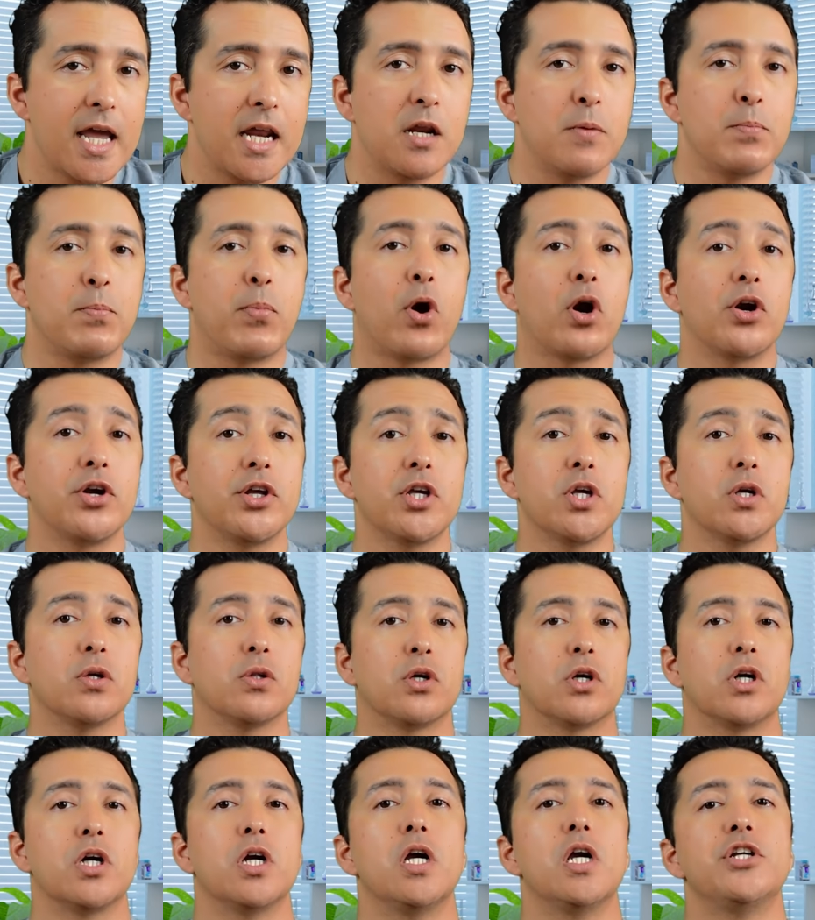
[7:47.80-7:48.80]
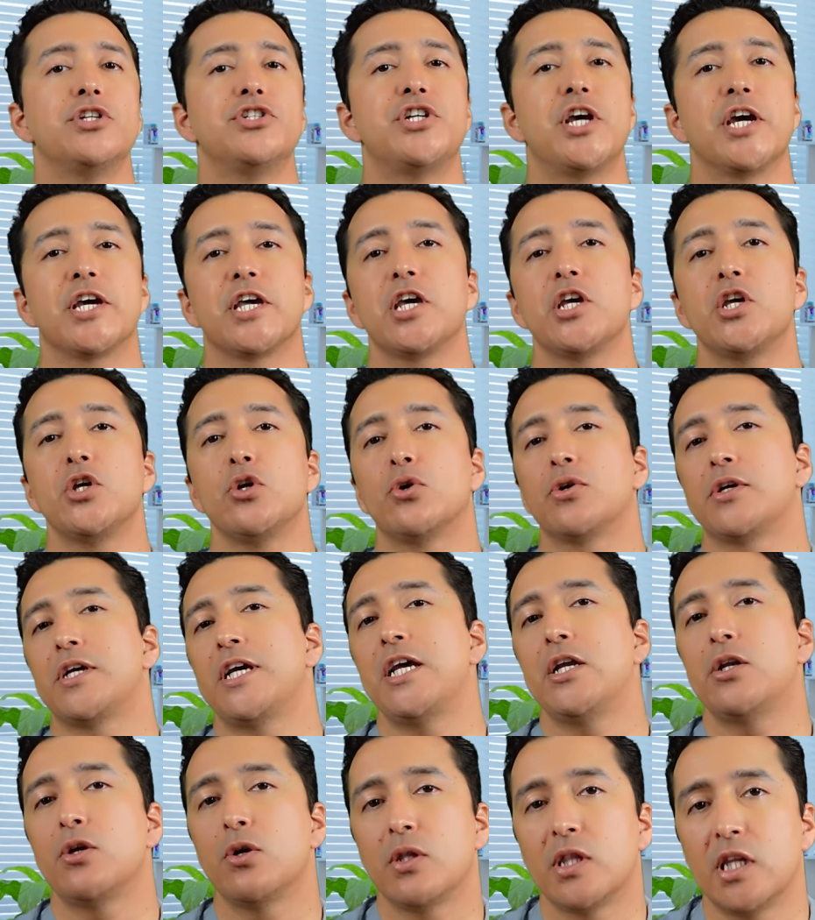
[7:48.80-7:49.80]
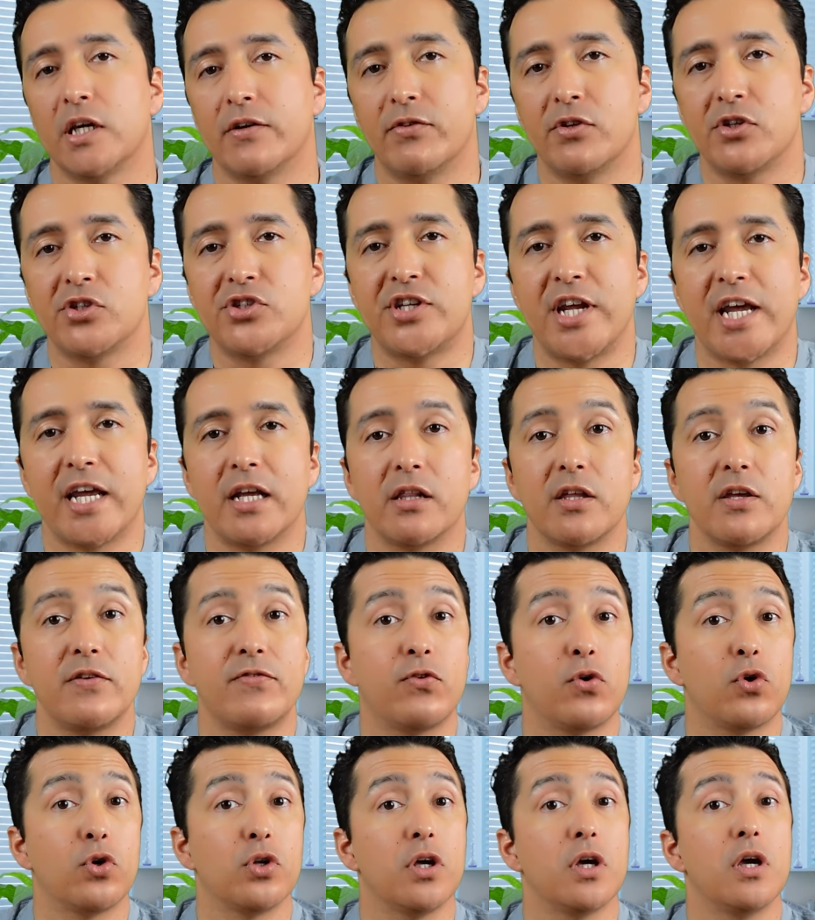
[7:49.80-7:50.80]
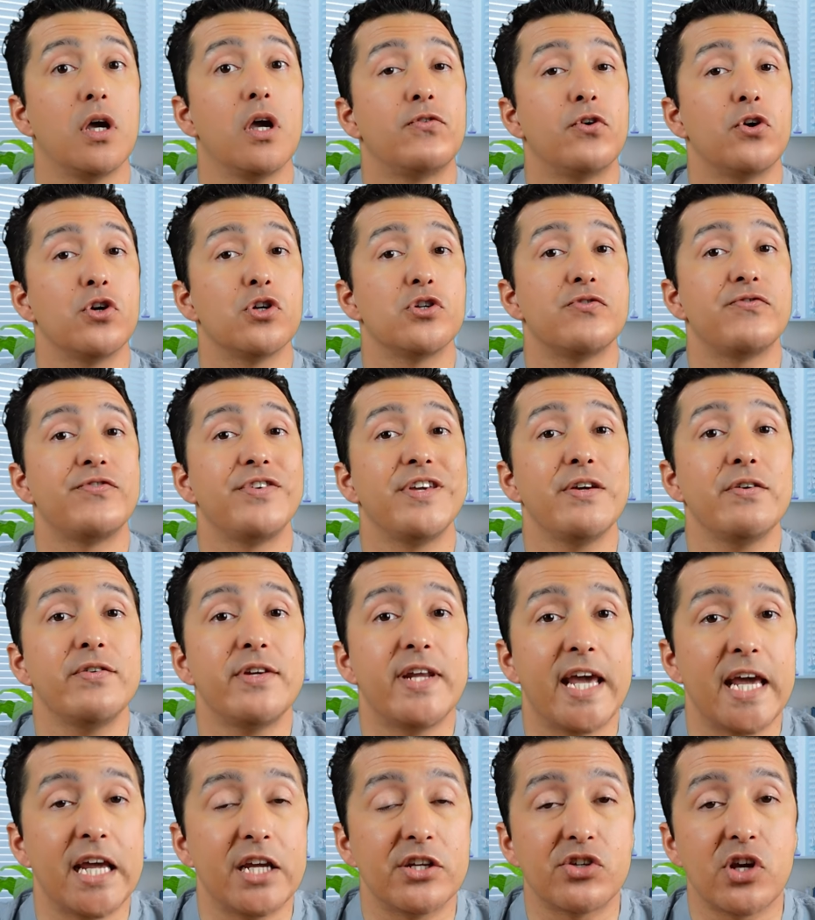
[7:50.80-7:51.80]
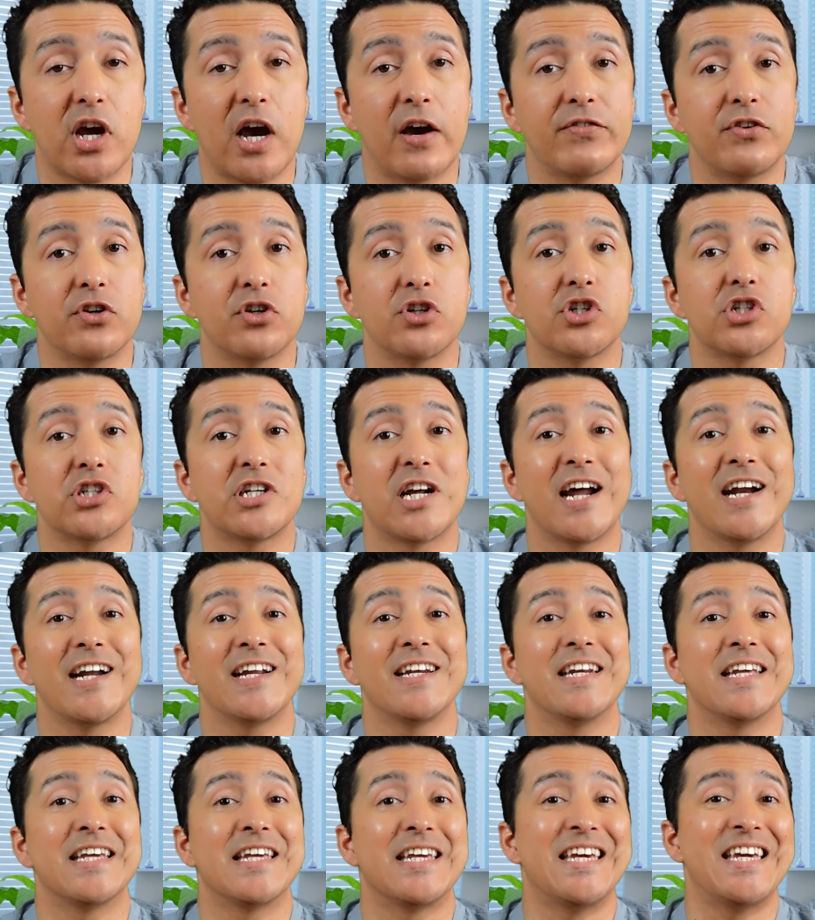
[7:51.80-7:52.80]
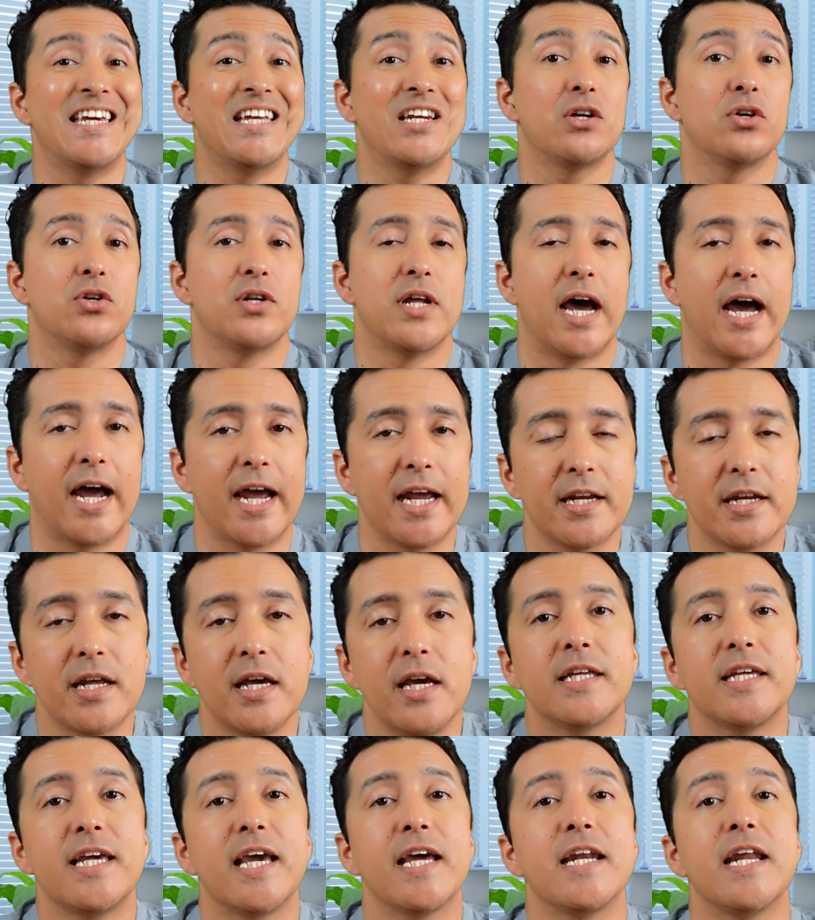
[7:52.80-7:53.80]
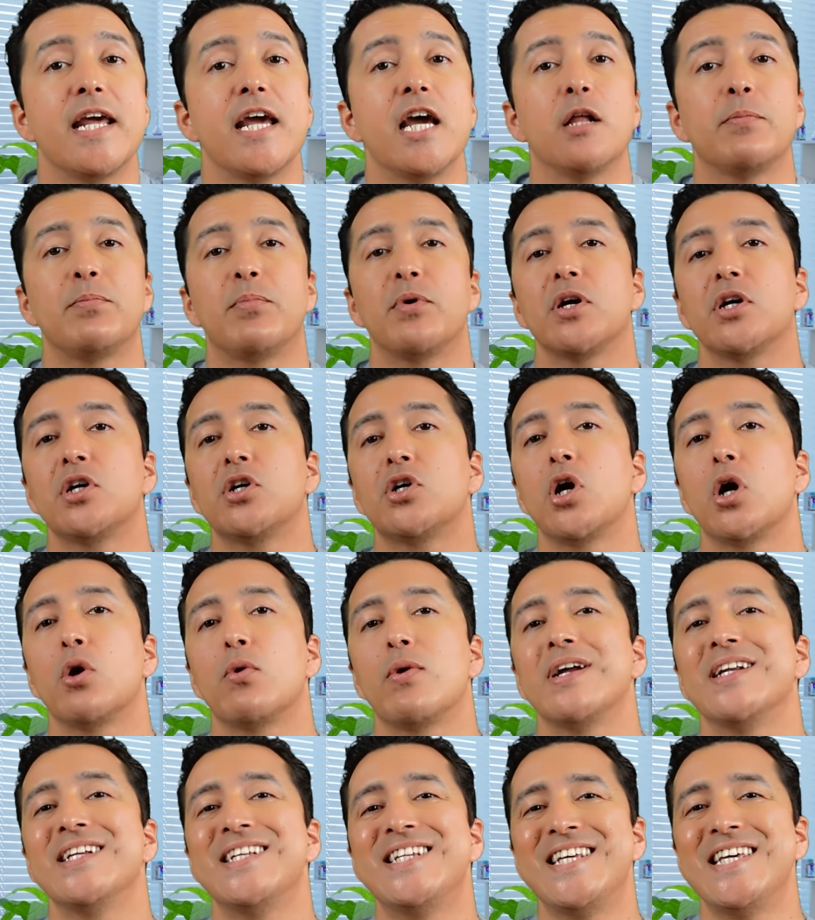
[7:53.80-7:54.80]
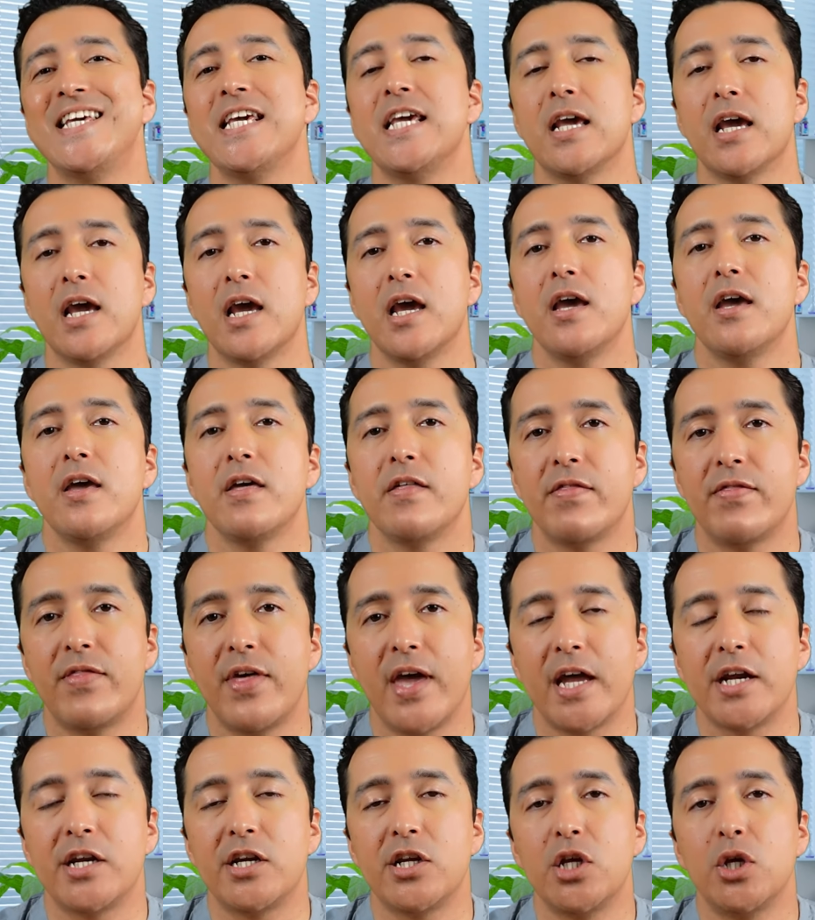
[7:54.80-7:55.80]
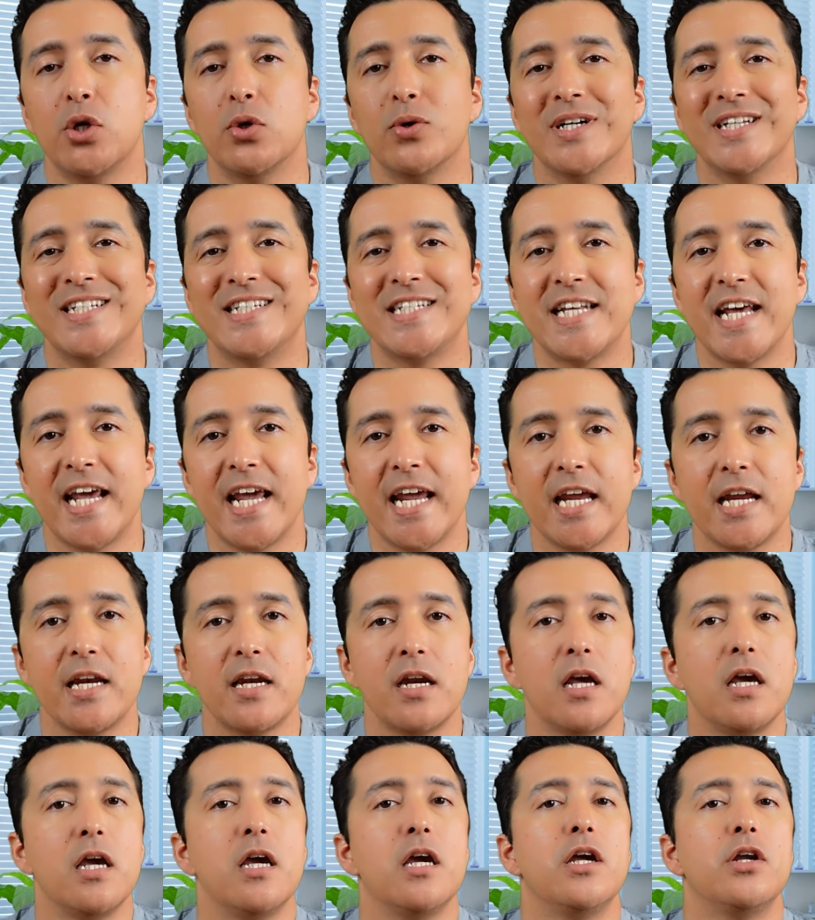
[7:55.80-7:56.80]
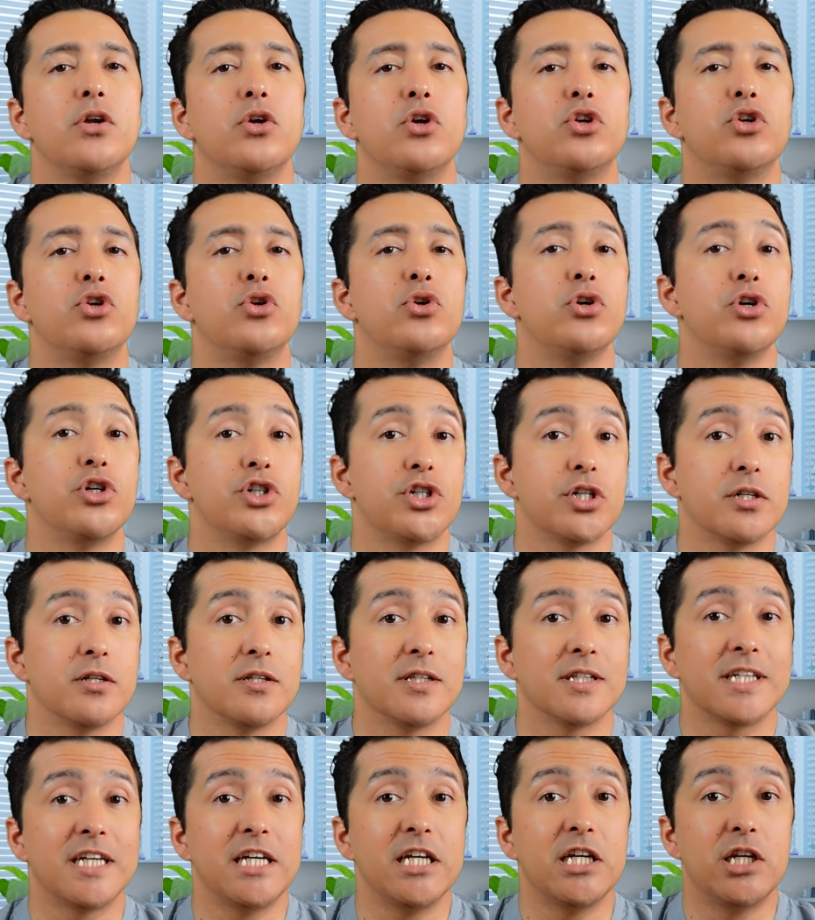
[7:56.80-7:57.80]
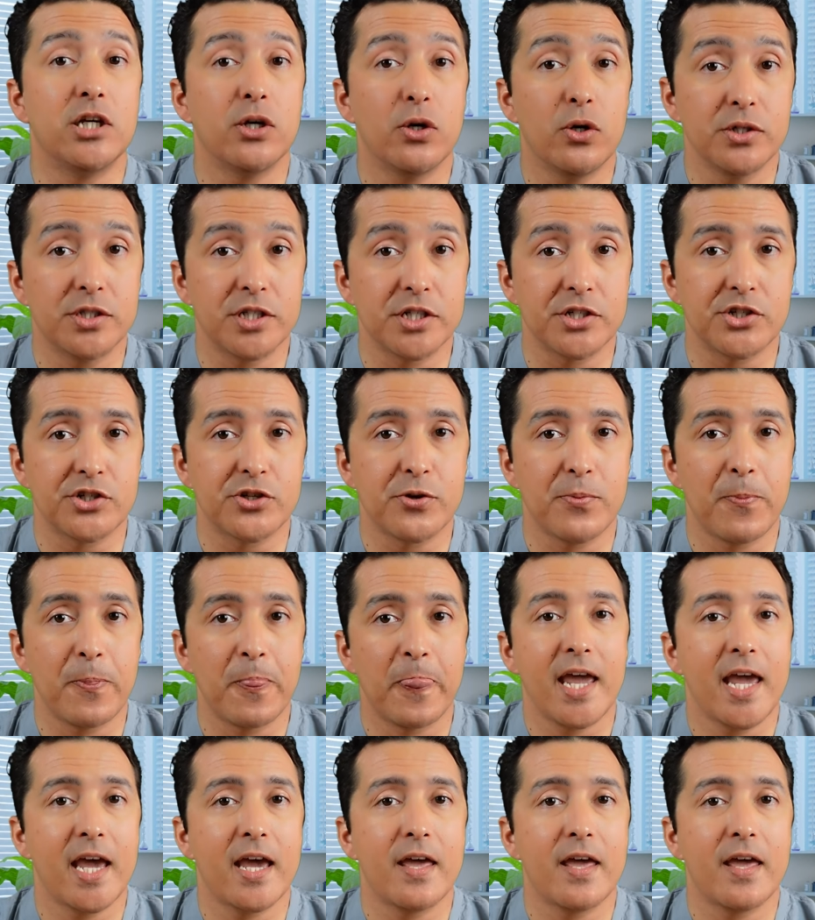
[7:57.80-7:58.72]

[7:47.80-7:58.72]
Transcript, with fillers: And in particular, checking your ketone levels daily for the first few days after starting the keto diet can help guarantee that you attain nutritional ketosis.